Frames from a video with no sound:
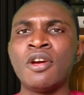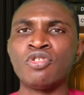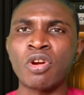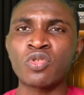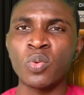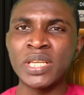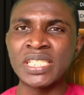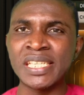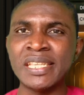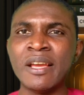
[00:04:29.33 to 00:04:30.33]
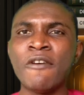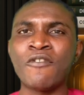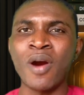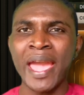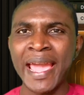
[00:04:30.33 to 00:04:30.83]
not waiting
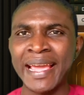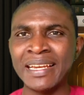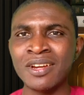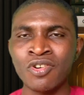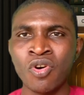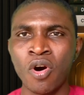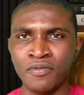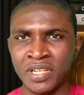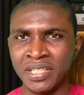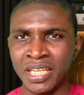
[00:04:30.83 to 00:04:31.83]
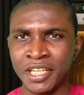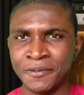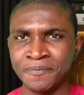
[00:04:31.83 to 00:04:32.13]
for end of the year.